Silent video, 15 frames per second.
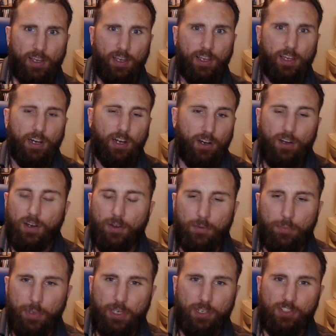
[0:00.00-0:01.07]
you know,
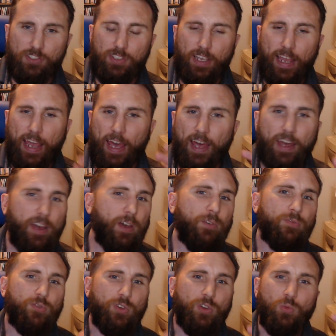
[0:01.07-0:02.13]
because
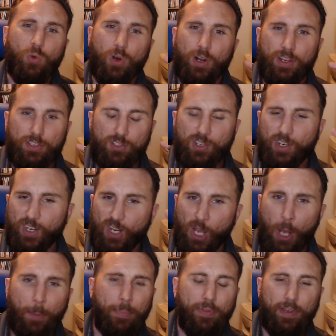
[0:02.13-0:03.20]
everyone is going to
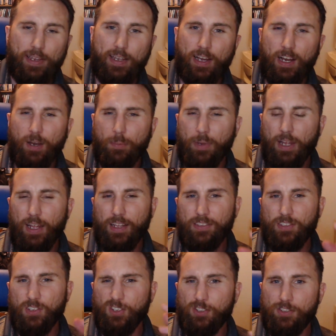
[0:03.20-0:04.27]
come in the
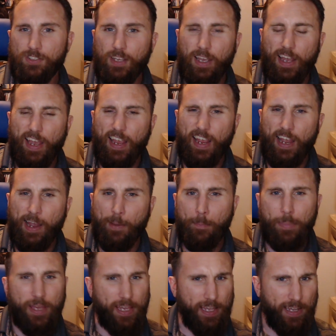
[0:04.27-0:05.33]
comments and say, I'm
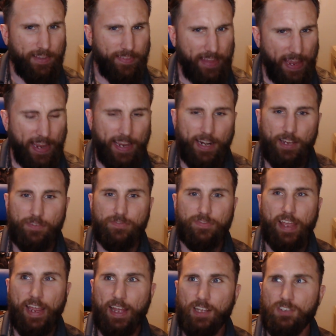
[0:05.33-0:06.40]
being a negative
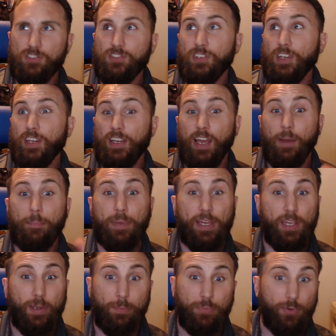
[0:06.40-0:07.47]
Nancy, I'm
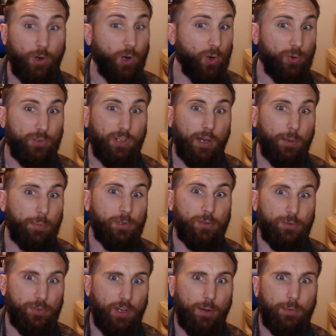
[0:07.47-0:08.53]
being pro
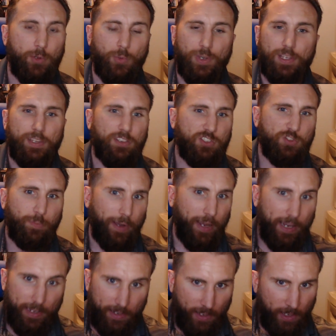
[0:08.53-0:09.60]
WWE,
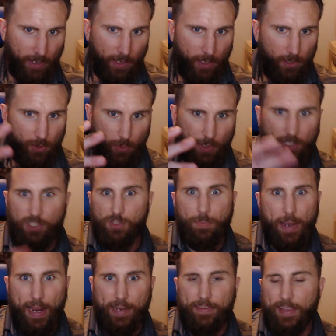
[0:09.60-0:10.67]
despite doing
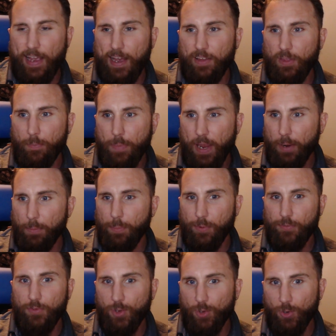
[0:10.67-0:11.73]
SmackDown and pay per
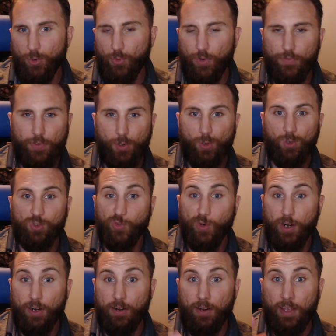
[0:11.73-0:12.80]
view reviews
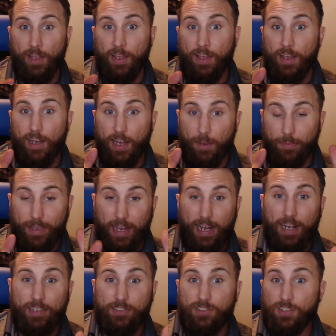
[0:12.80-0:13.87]
where I'm
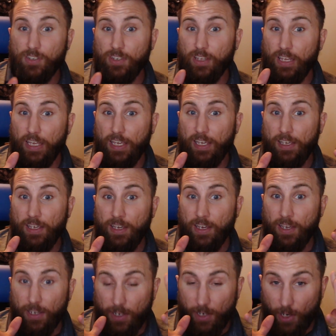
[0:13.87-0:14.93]
constantly,
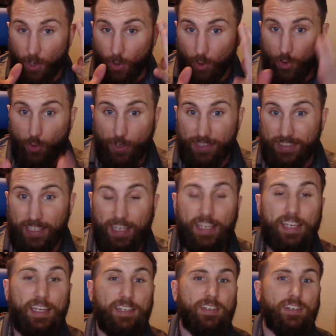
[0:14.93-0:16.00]
you know,
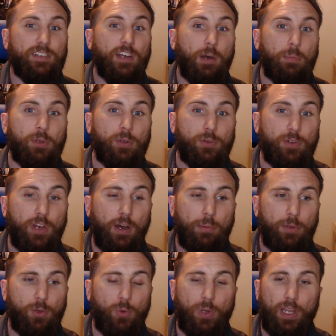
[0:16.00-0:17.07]
critiquing the
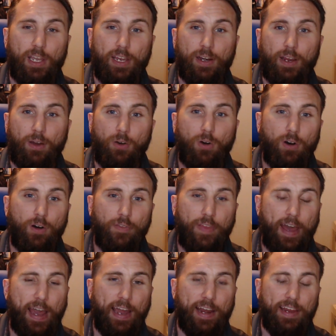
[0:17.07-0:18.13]
WWE and all
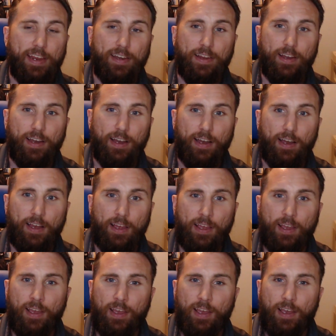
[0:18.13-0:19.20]
that. And, uh,
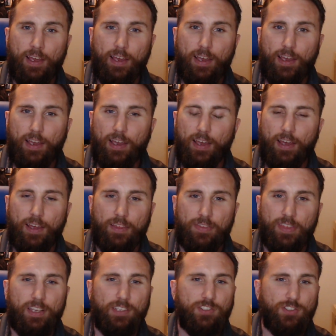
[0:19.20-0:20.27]
eh,
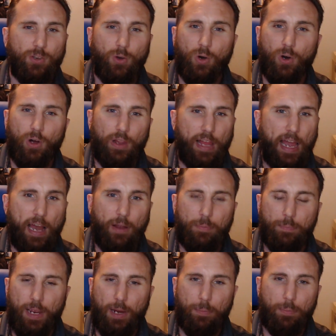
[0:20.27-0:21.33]
this all out
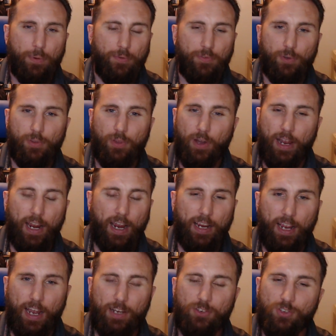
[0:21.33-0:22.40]
pay per view, though, I,
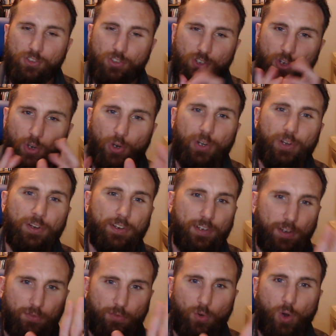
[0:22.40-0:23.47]
I just couldn't
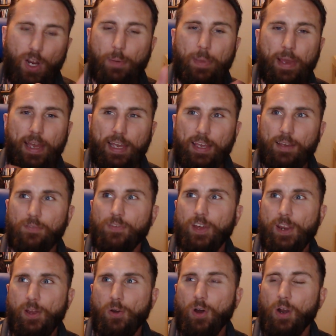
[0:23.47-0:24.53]
avoid making a
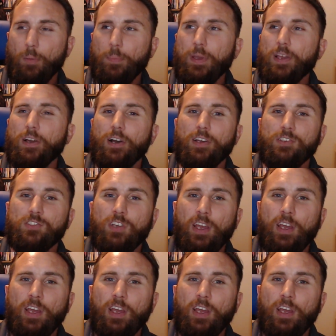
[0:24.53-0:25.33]
video on it because